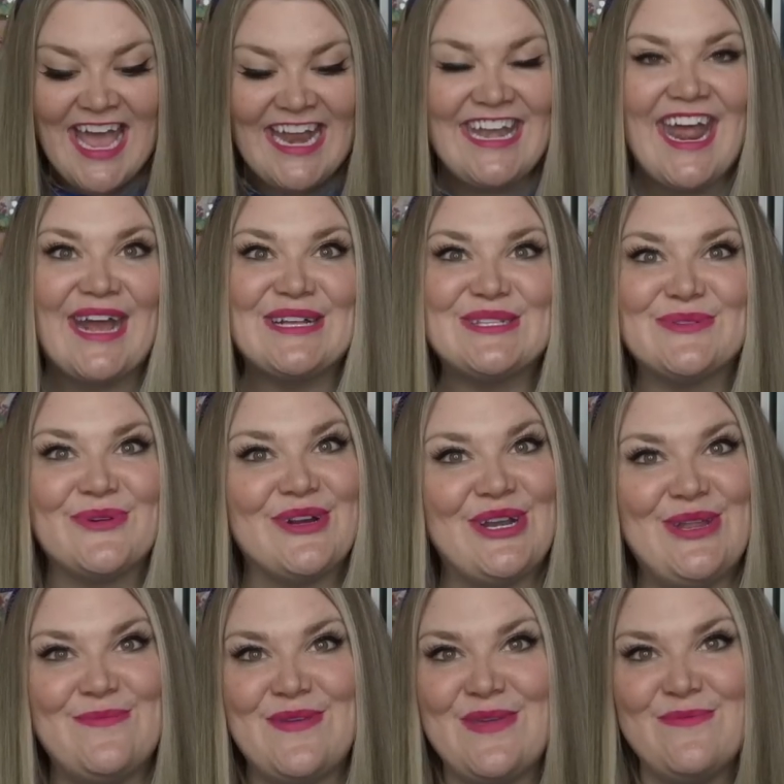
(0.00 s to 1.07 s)
Next, we're
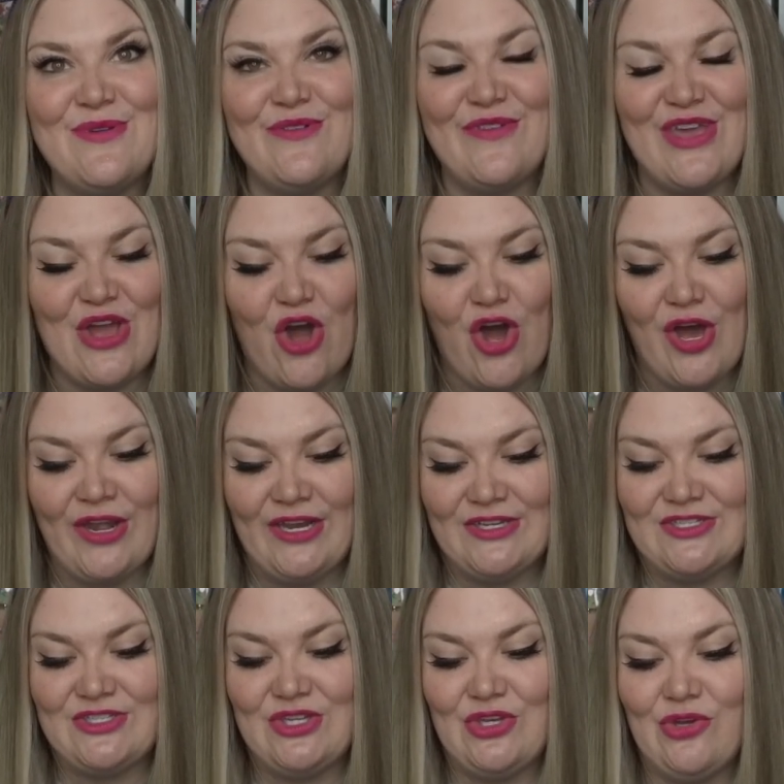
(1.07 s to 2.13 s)
gonna be moving on
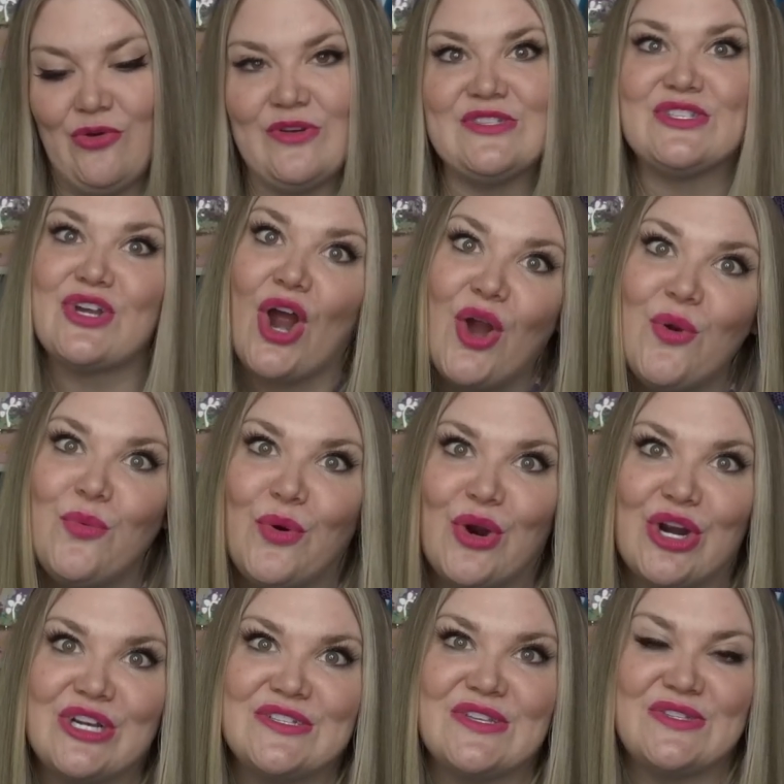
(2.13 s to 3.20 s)
to Star
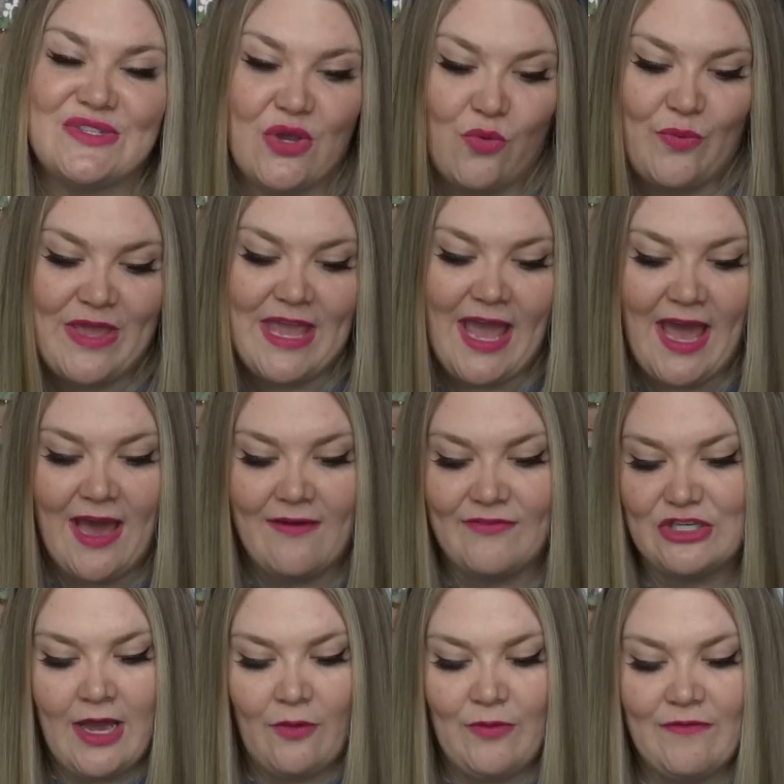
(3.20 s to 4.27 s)
Wars. So we have,
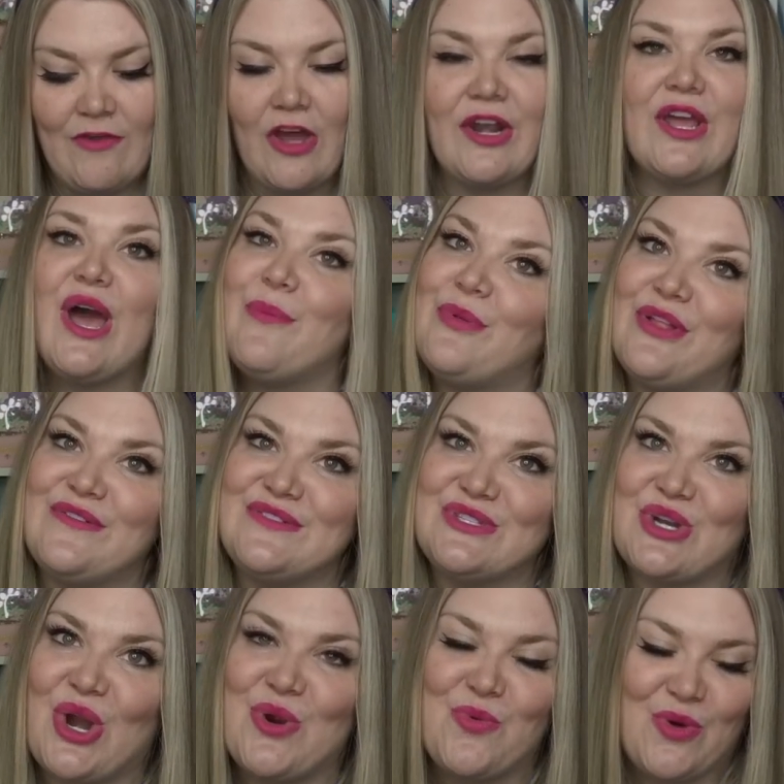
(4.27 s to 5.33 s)
uh, we've got a couple of
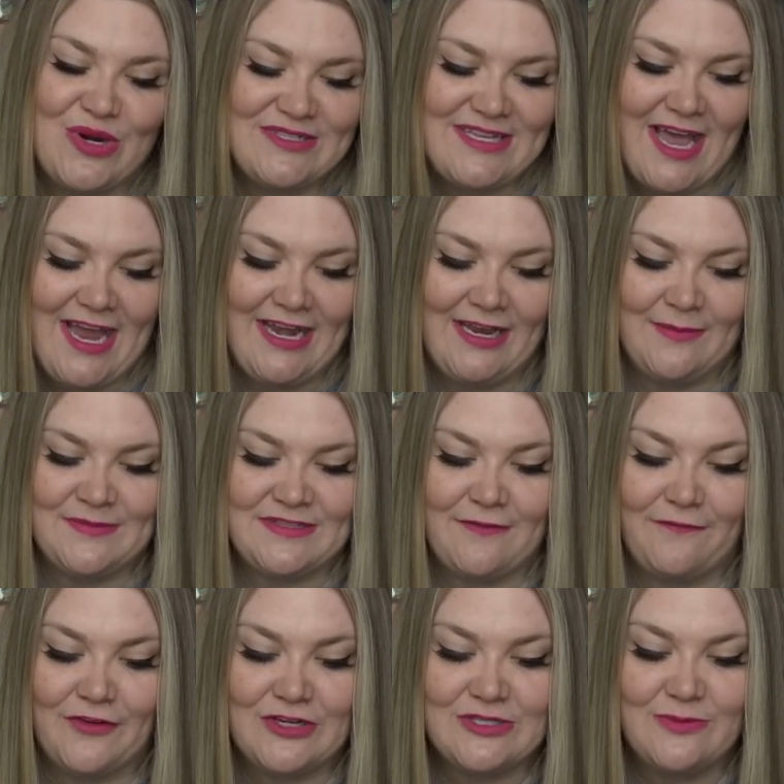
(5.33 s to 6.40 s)
Star Wars items. The
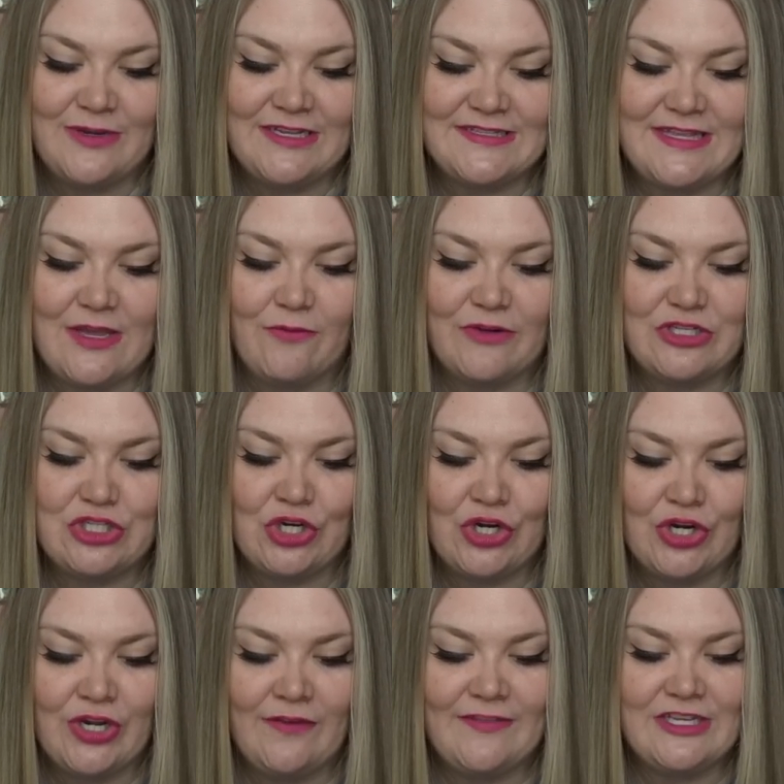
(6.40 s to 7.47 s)
first one is the
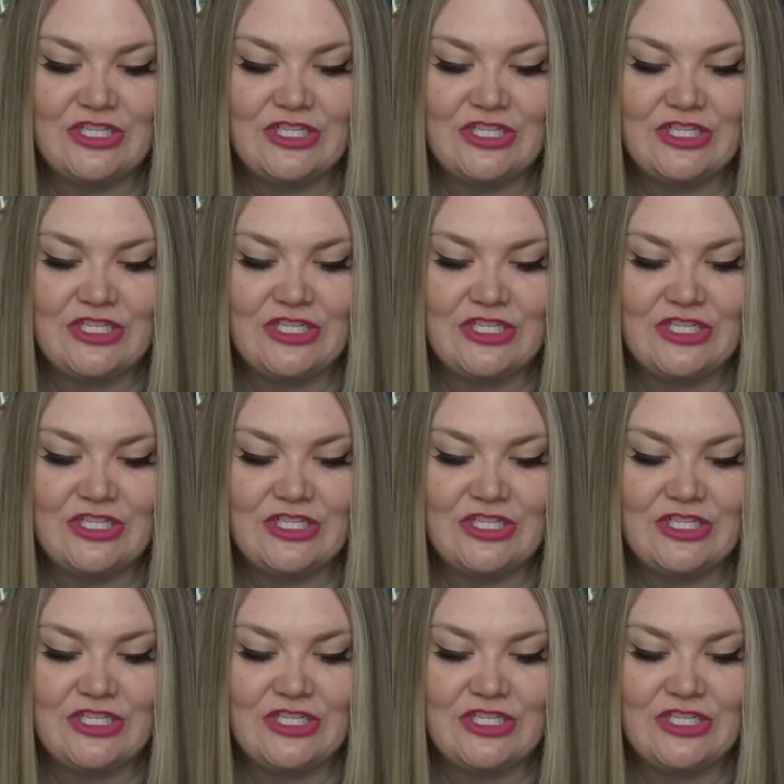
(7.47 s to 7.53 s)
Return of the